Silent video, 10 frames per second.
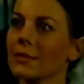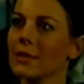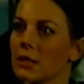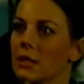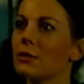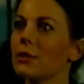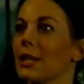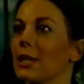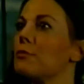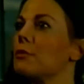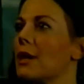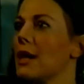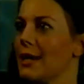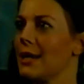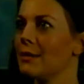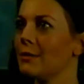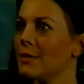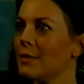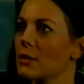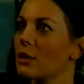You said pray
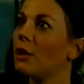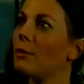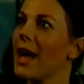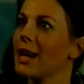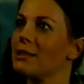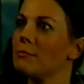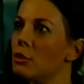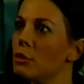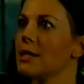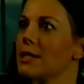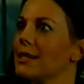and call back in the morning.